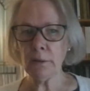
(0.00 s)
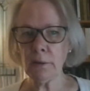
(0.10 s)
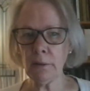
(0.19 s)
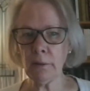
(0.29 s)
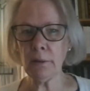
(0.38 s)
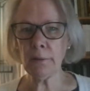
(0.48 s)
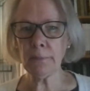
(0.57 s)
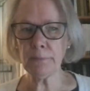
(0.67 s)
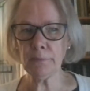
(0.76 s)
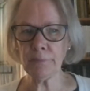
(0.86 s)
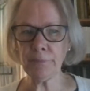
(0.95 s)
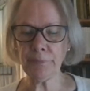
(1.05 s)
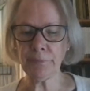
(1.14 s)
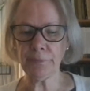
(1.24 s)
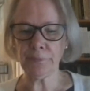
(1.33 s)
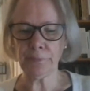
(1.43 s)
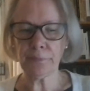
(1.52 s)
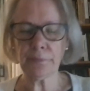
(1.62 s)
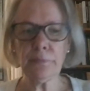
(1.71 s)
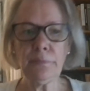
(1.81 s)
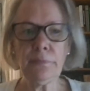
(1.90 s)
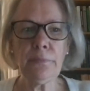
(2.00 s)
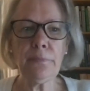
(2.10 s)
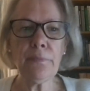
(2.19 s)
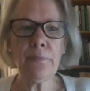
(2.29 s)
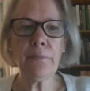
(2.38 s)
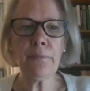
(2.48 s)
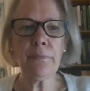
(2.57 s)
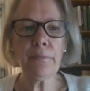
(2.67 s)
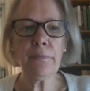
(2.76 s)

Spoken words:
No one is speaking in this clip.